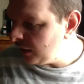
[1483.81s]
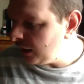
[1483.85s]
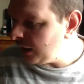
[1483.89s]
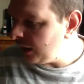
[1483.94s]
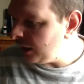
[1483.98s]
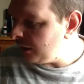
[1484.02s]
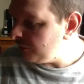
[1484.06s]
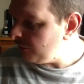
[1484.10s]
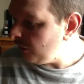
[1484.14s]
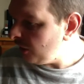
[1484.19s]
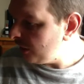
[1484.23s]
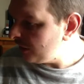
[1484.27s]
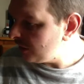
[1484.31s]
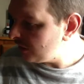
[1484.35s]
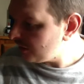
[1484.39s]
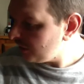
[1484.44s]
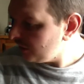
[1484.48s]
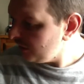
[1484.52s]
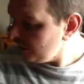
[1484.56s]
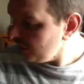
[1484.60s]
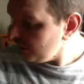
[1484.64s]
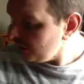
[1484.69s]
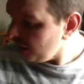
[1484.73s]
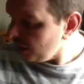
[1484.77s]
Right,
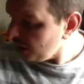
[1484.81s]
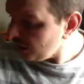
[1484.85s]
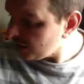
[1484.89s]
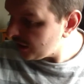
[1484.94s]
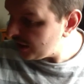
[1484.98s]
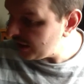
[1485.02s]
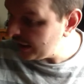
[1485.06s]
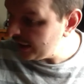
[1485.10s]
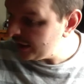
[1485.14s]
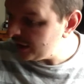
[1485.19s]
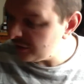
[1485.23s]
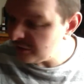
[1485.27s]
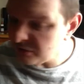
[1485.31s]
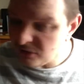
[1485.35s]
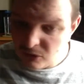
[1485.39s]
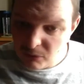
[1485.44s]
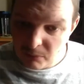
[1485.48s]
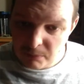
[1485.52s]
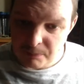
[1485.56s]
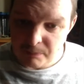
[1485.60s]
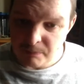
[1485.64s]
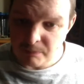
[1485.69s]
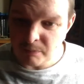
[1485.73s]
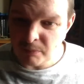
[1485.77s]
so yeah, okay,
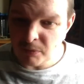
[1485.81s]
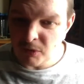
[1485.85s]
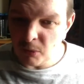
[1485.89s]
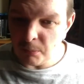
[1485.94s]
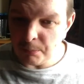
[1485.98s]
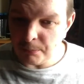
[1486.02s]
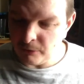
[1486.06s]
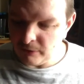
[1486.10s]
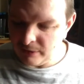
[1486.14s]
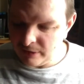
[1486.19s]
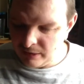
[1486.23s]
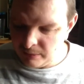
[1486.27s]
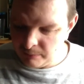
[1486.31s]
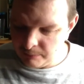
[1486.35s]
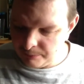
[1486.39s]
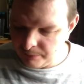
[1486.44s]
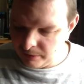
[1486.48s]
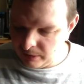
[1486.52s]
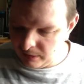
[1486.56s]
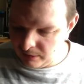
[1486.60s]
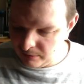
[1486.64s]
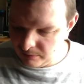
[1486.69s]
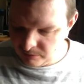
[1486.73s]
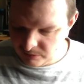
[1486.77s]
not brilliant,
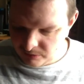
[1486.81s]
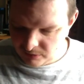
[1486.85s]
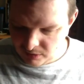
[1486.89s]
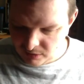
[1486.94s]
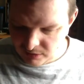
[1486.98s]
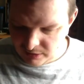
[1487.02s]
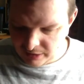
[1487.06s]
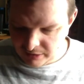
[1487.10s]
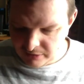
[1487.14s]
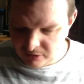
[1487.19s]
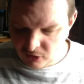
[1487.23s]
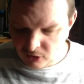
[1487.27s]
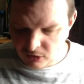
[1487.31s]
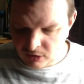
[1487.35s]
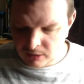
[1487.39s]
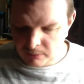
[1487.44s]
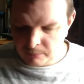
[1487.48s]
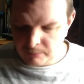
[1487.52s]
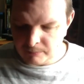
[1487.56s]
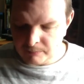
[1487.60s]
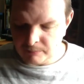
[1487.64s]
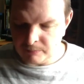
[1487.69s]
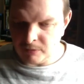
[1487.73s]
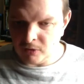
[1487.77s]
but okay,
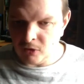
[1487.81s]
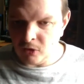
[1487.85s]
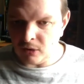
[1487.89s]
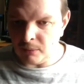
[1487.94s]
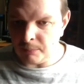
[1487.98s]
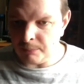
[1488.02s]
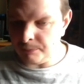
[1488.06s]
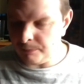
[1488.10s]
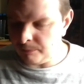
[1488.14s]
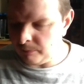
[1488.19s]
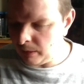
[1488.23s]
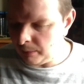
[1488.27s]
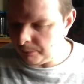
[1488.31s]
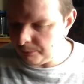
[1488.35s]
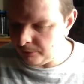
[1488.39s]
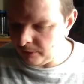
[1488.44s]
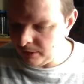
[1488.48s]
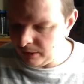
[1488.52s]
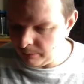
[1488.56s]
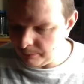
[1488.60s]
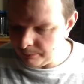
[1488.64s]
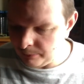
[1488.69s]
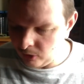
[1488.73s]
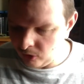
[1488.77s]
not a
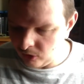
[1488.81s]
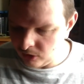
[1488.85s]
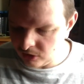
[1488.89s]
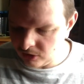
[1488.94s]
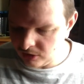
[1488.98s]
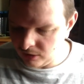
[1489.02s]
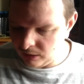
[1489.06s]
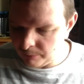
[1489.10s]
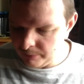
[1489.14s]
brilliant box.